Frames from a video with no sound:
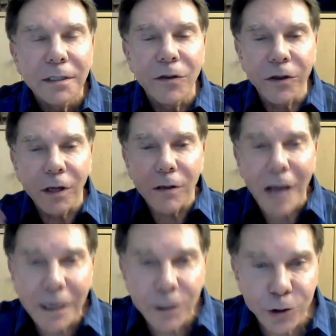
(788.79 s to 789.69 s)
the
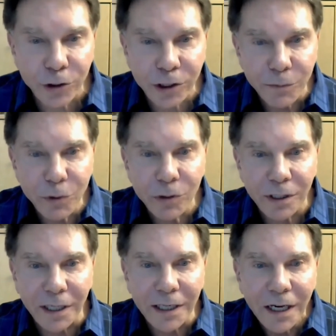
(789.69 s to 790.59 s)
larger
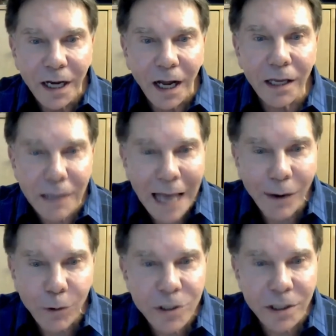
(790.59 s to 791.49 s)
community
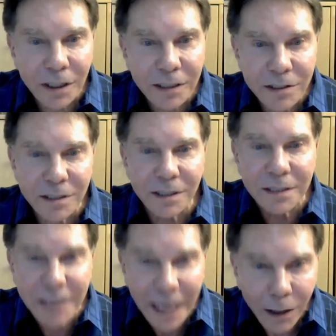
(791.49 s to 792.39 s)
allows us
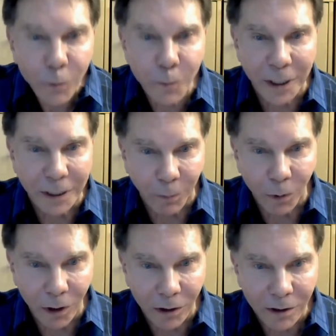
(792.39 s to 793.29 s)
to tell
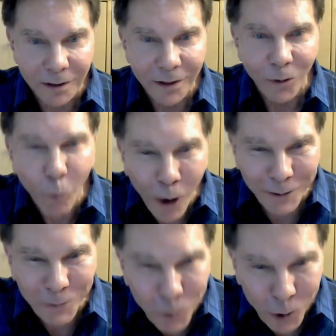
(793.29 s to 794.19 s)
people
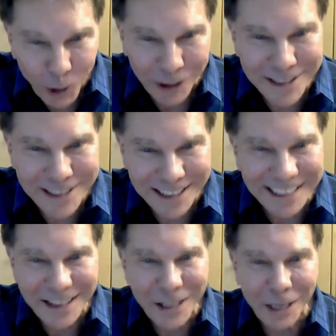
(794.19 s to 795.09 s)
what works
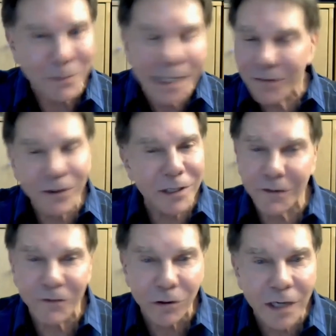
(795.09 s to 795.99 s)
in them, even
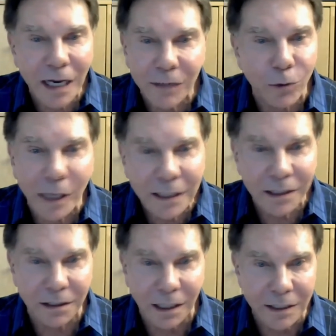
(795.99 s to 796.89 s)
if they're not
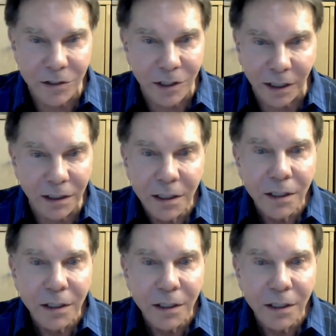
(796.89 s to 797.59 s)
recognizing